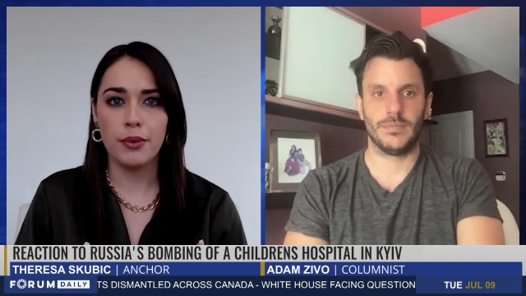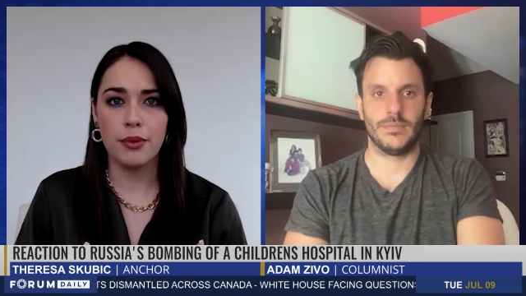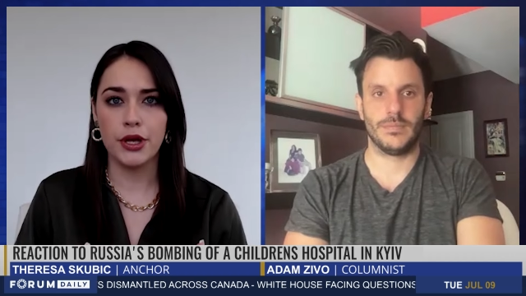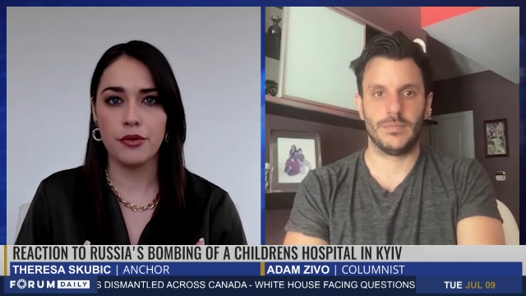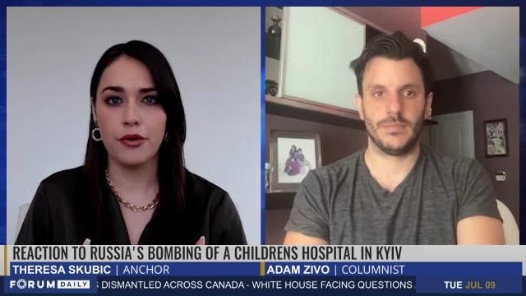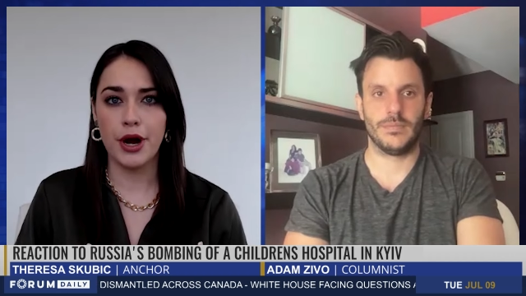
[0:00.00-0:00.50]

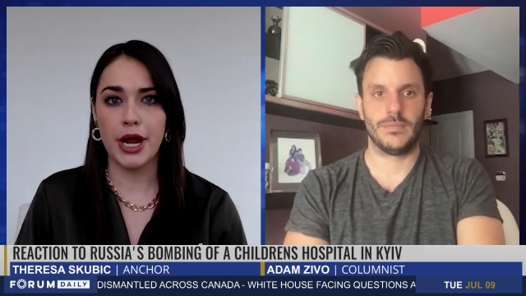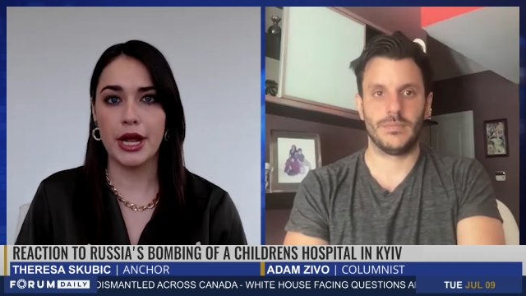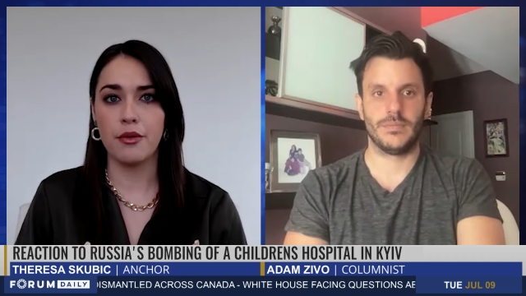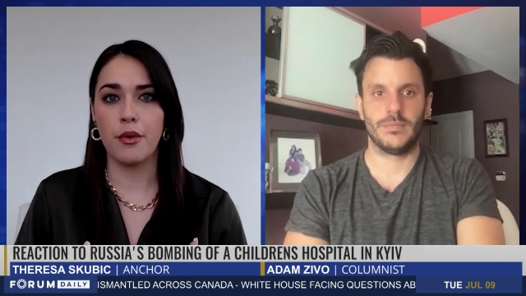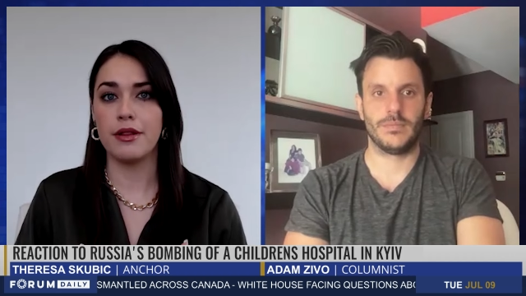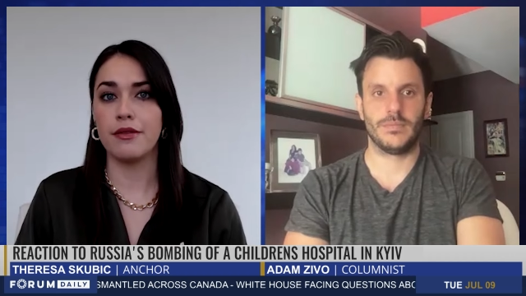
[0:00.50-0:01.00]
Speaker 1: helping
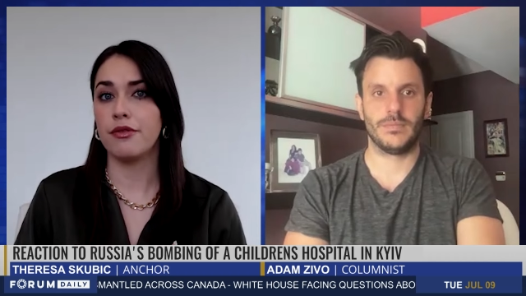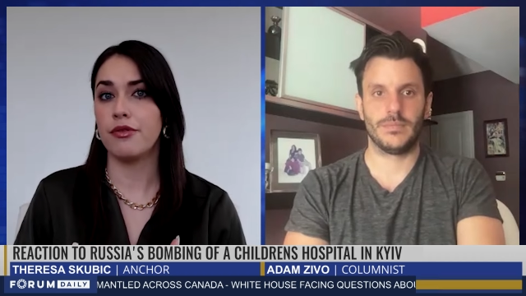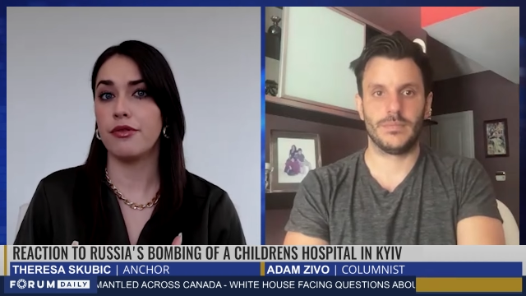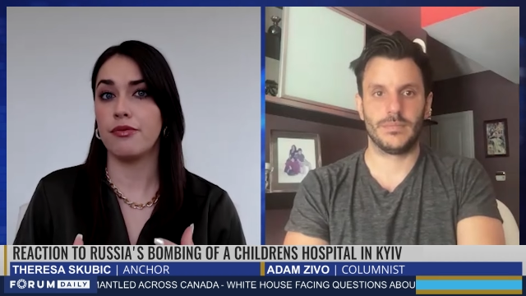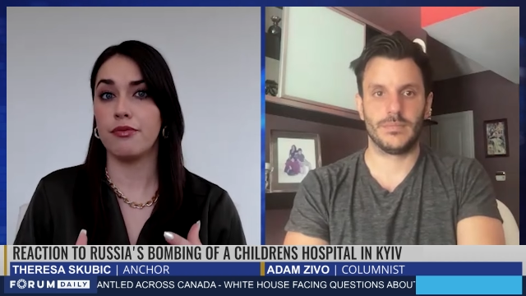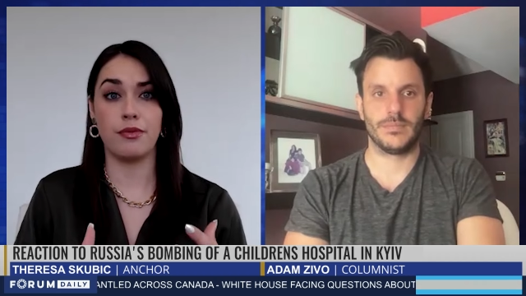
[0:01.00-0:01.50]
Ukraine
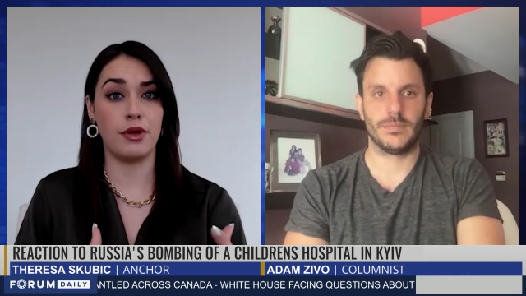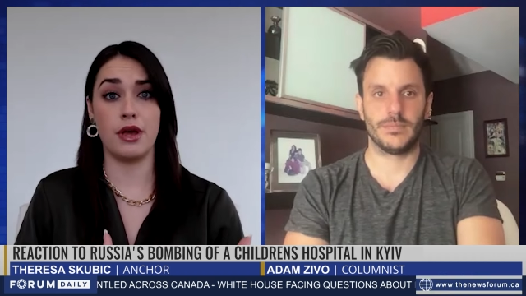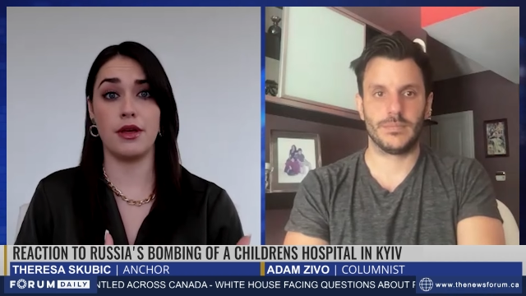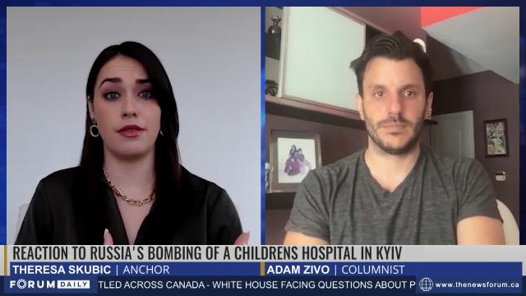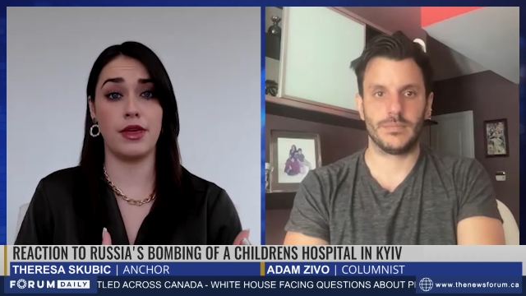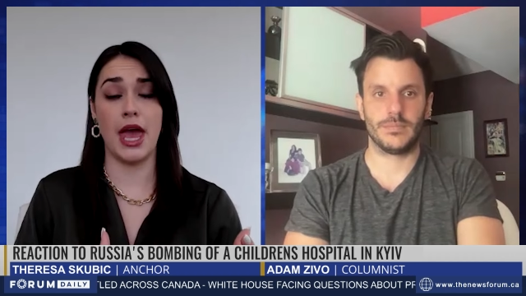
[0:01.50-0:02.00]
when
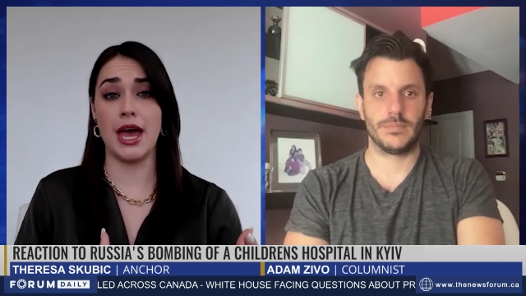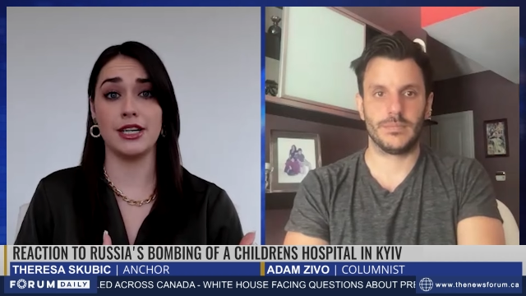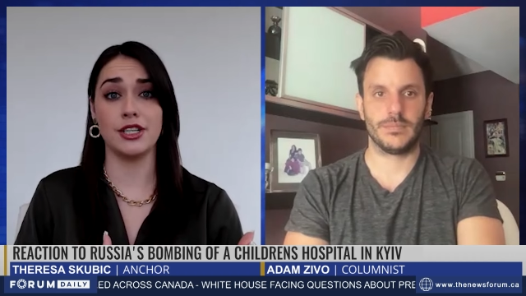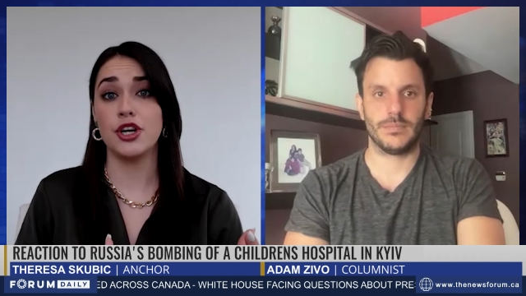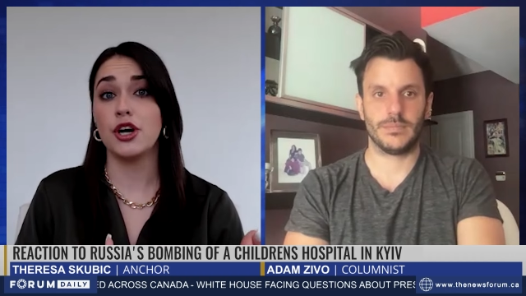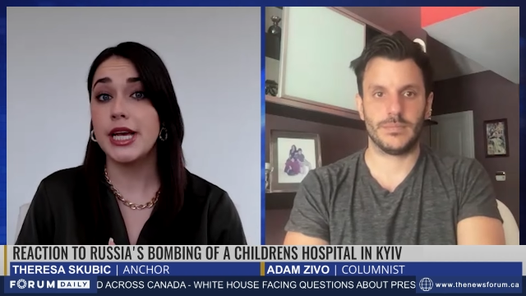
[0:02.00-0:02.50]

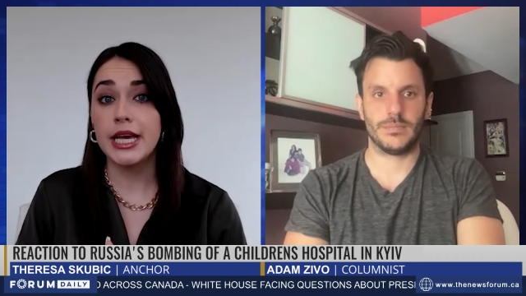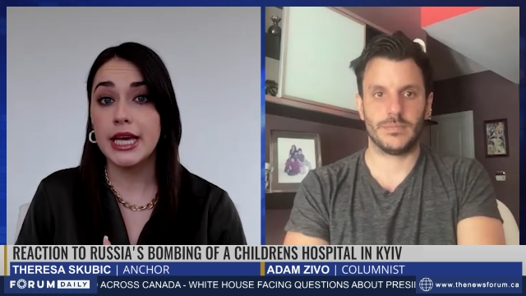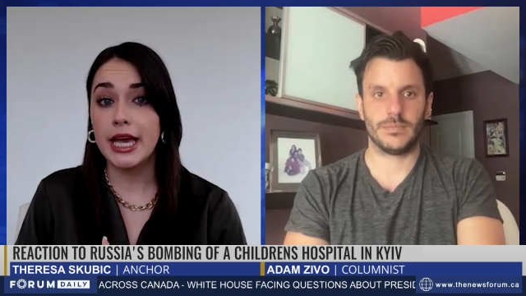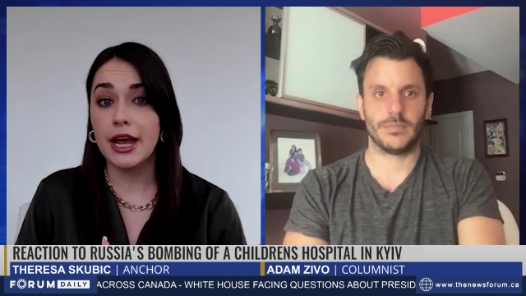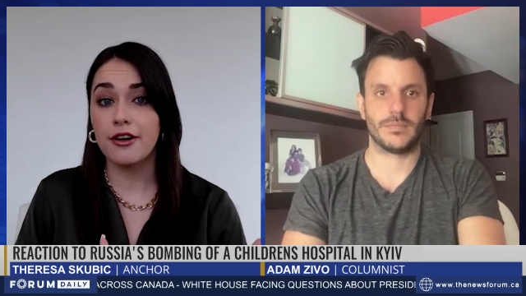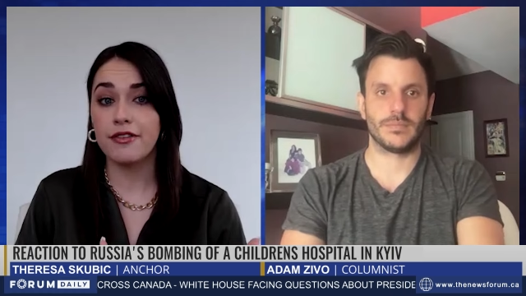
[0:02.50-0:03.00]
Canada's not
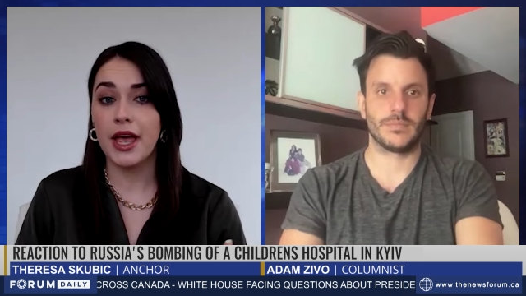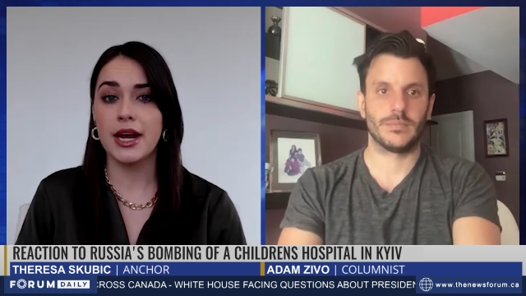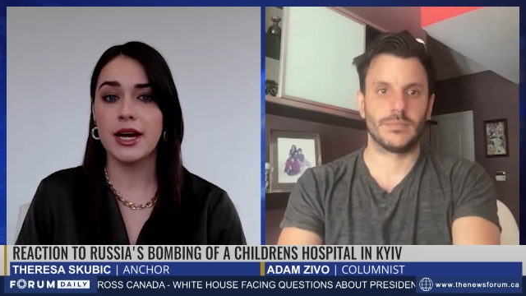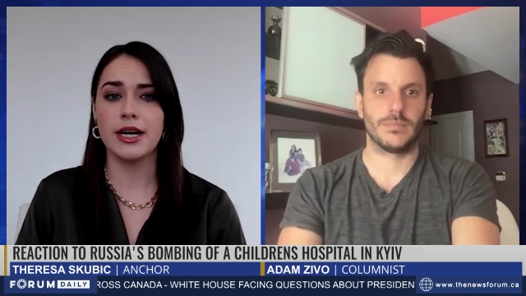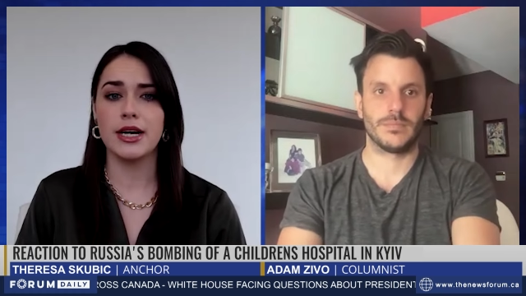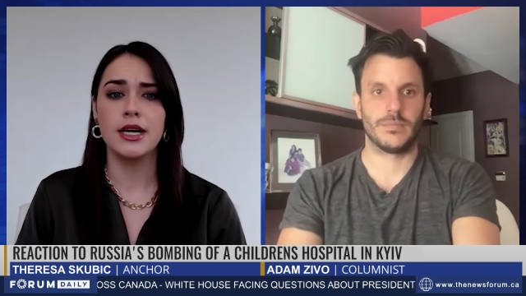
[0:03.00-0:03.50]
taking care of
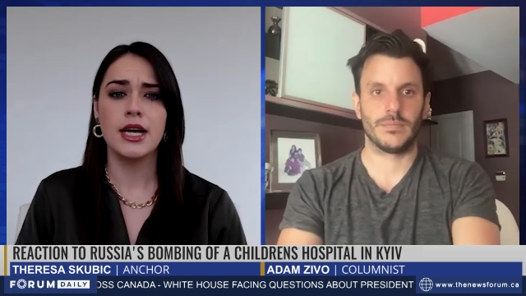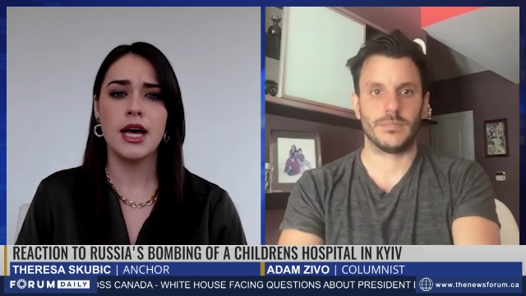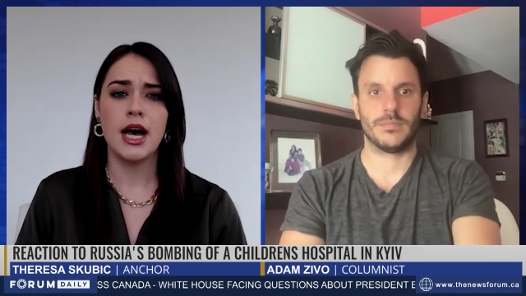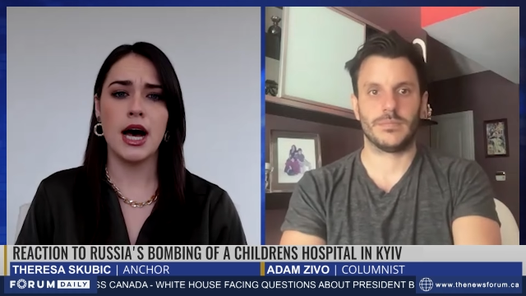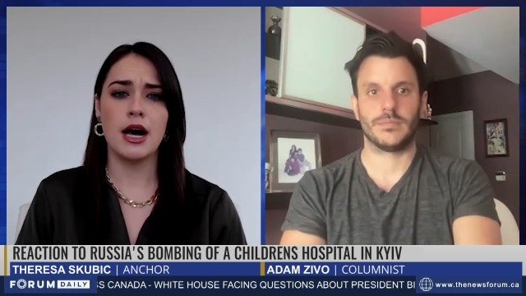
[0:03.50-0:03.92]
Canada?